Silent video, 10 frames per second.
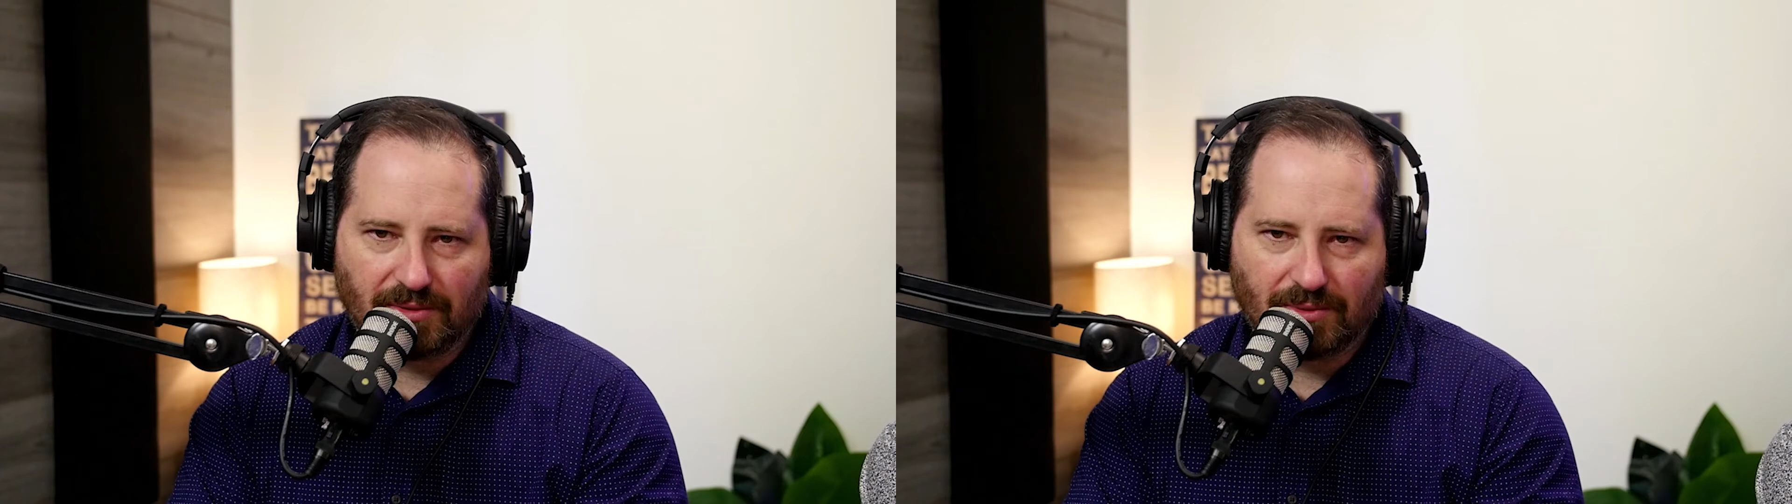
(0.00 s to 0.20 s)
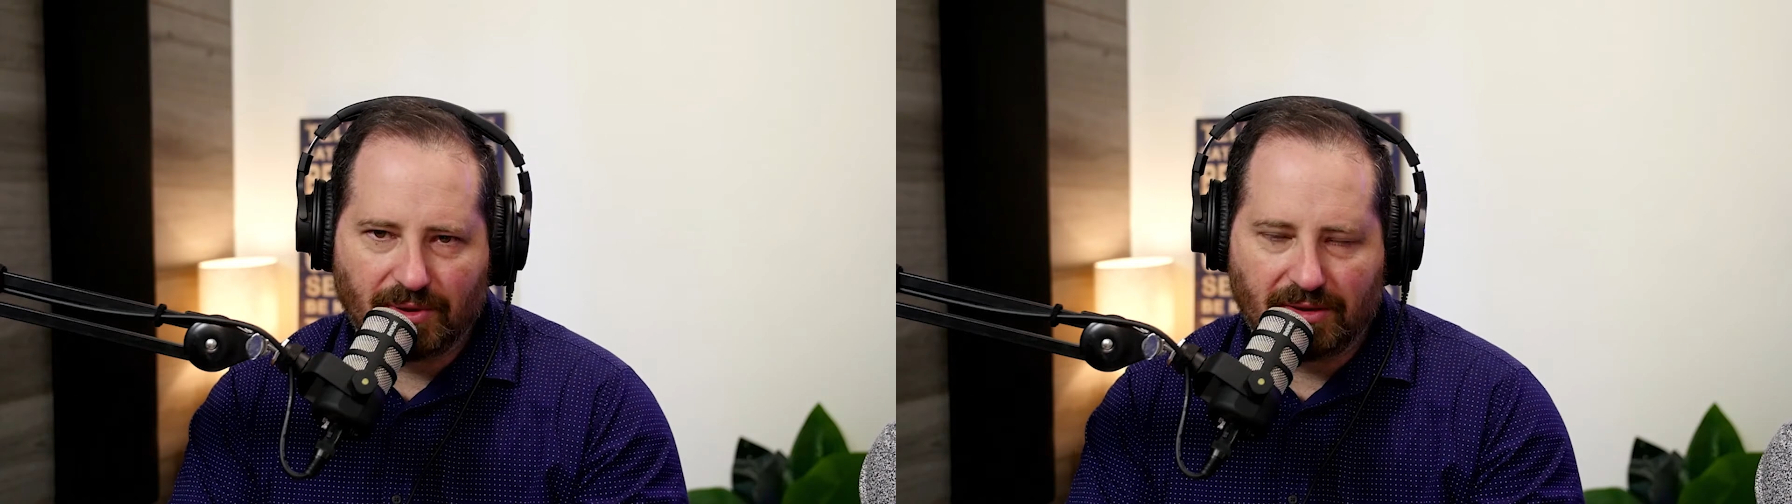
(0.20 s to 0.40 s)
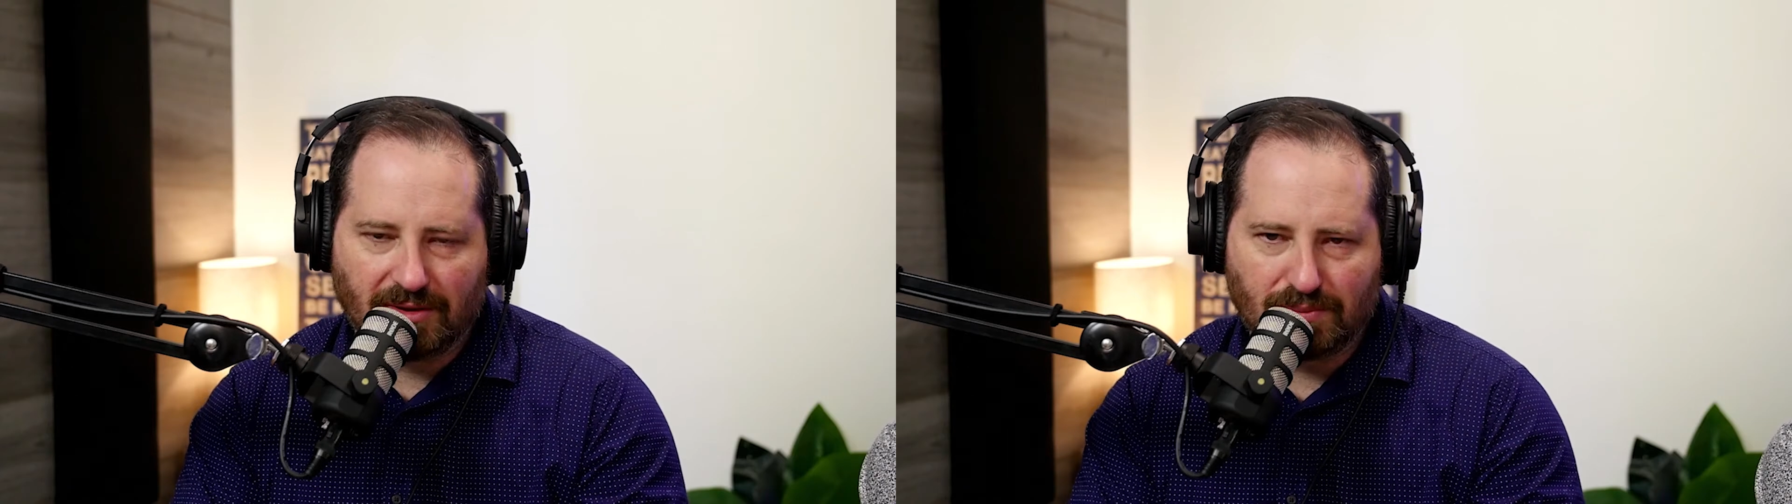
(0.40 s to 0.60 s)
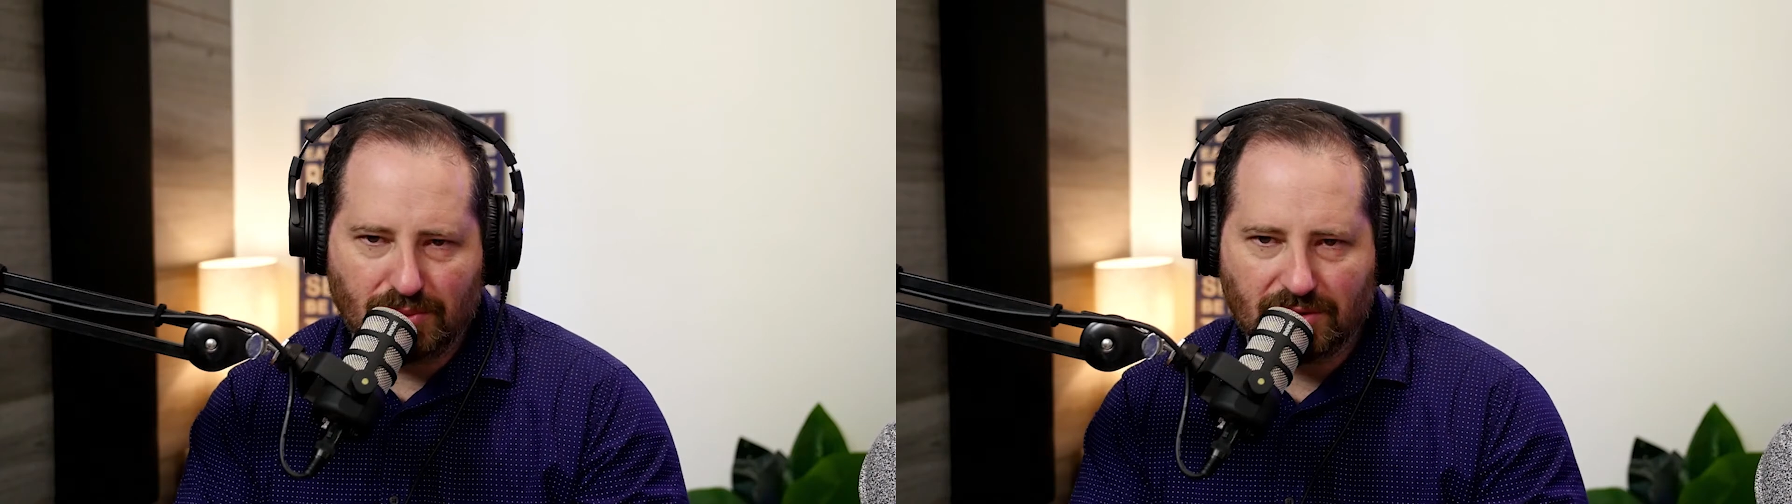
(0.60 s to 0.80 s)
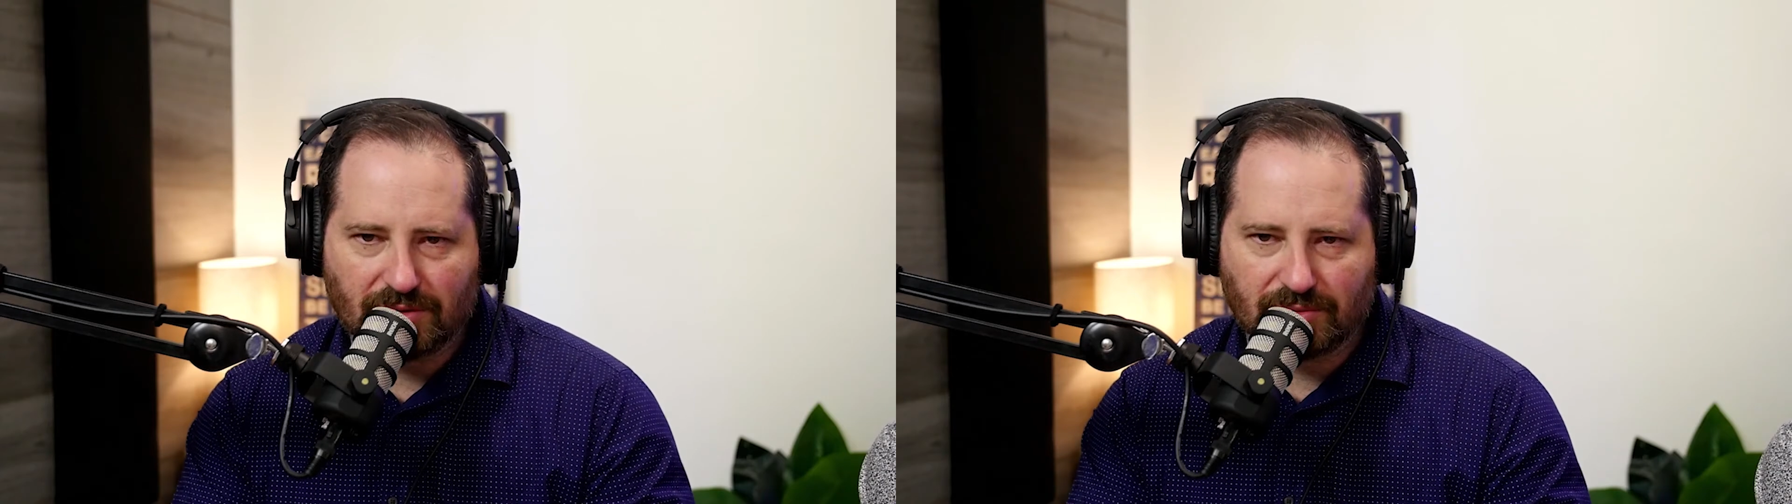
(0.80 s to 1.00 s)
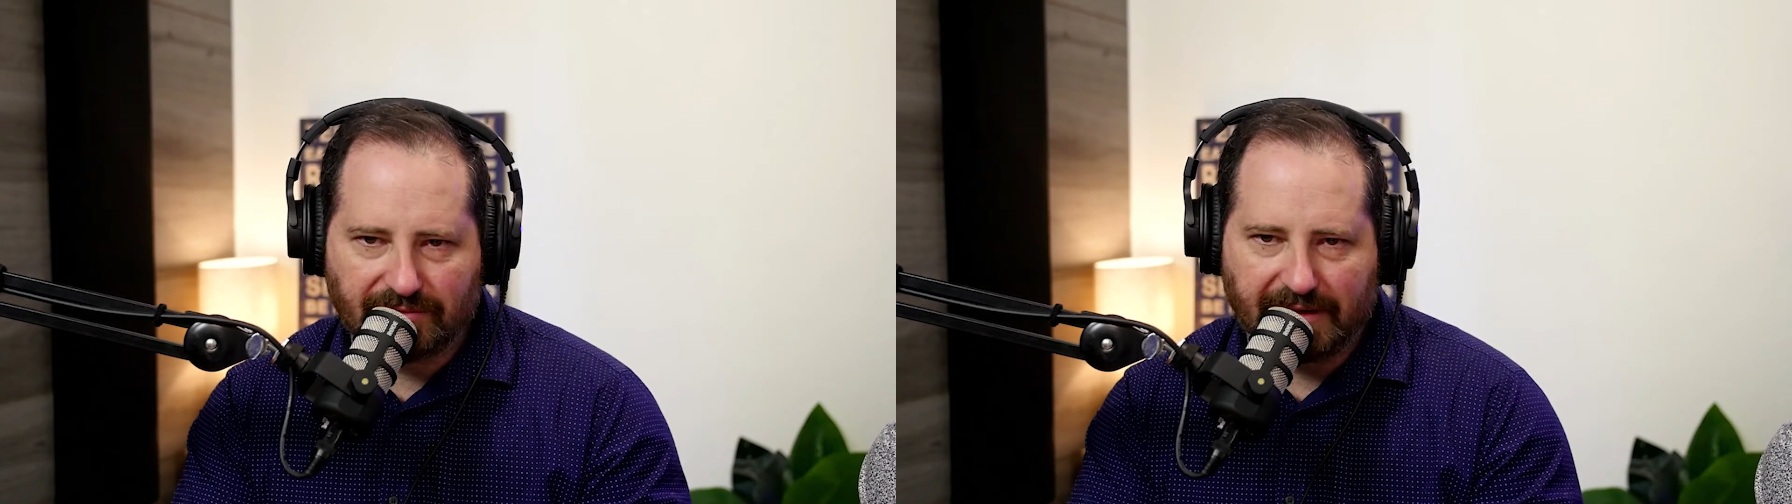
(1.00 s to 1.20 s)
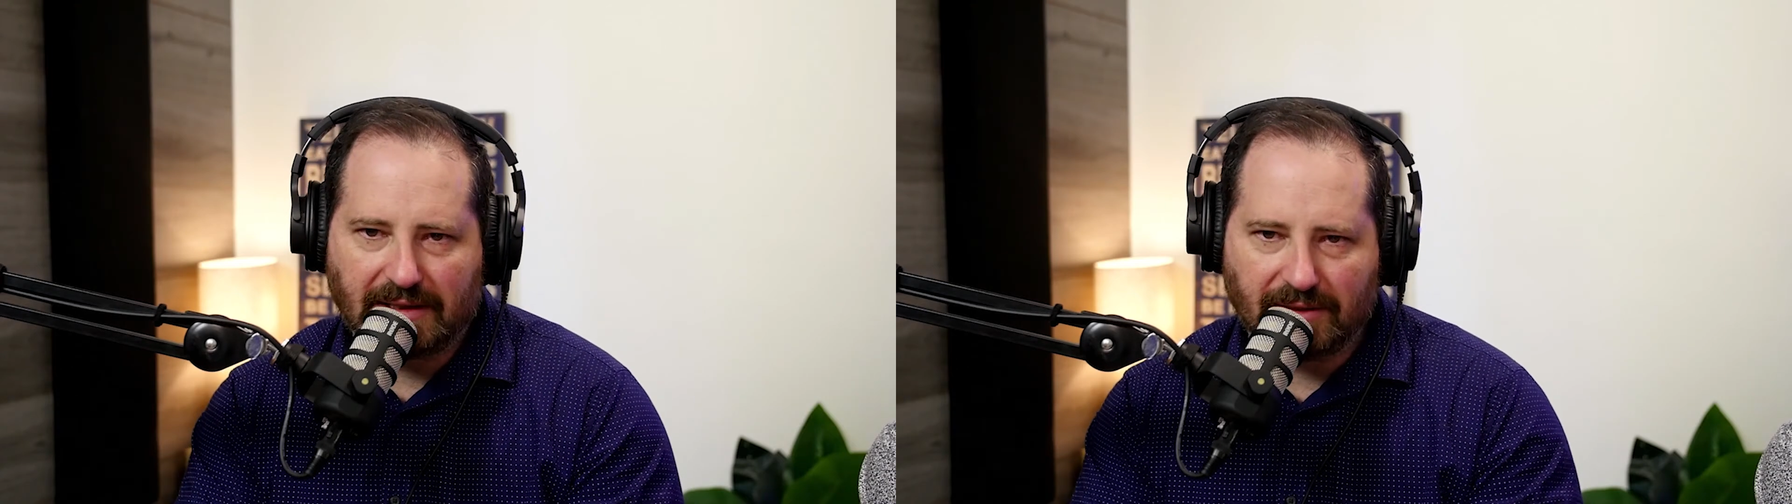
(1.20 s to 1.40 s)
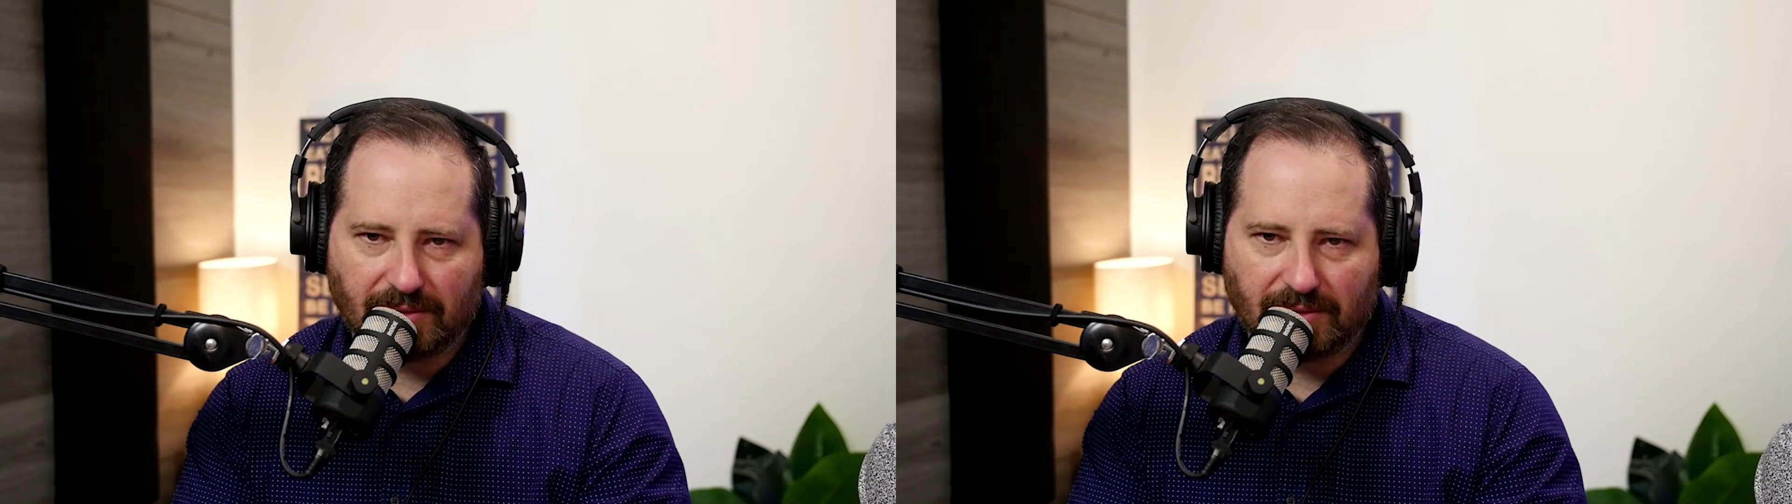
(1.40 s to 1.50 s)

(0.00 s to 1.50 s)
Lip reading: where there's mutual value